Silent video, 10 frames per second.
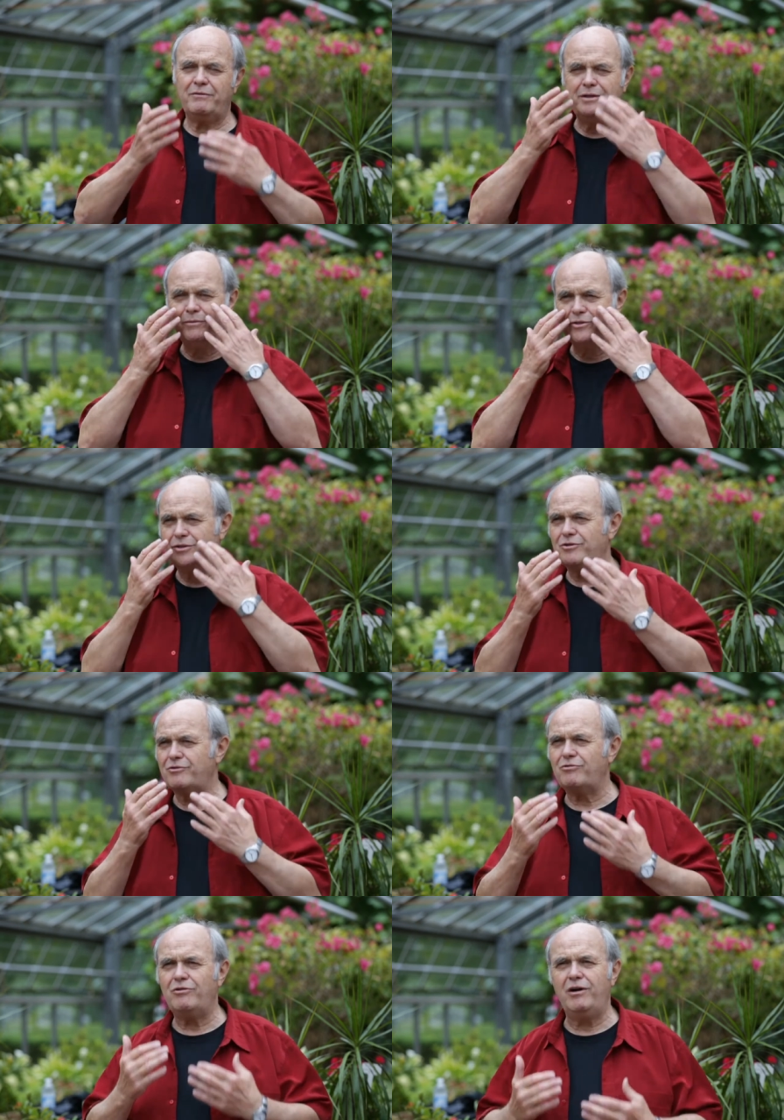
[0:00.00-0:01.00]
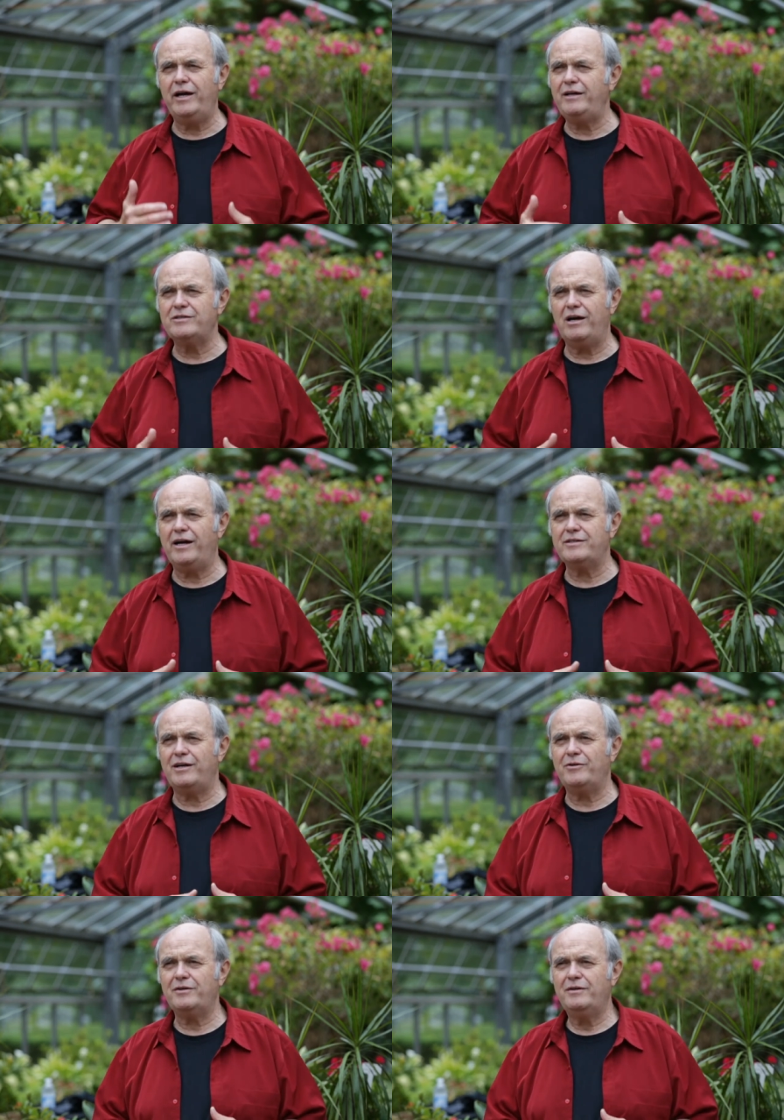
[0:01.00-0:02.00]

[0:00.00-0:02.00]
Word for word: And oh, he was just crying his eyes out.